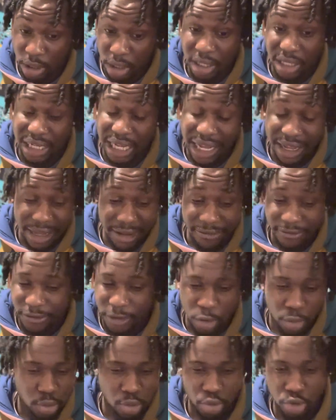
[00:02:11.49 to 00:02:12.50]
Cause I
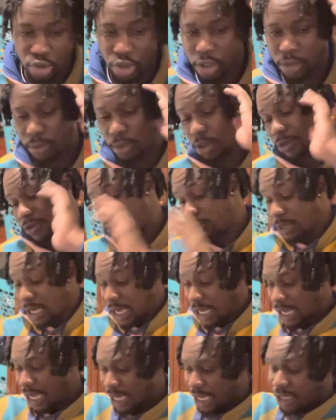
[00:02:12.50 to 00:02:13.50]
fuck with New York, bro. You feel me?
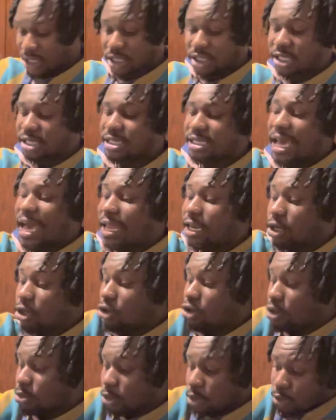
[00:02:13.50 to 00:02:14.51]
I got this shit tatted
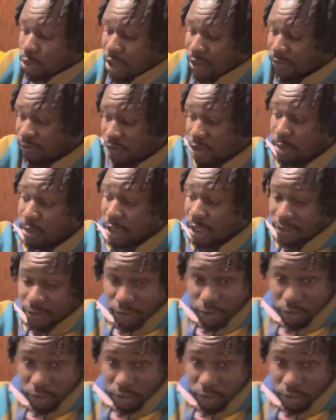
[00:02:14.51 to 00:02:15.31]
on me, bro. I'm from there for